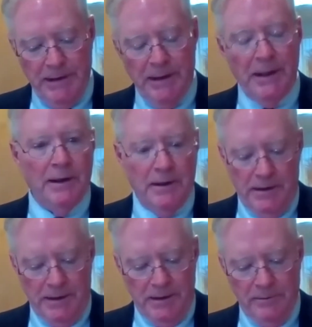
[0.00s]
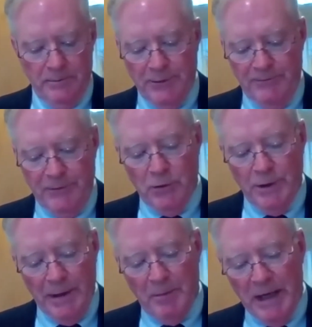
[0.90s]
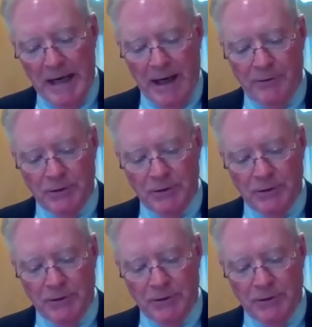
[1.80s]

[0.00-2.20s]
and a review in the back.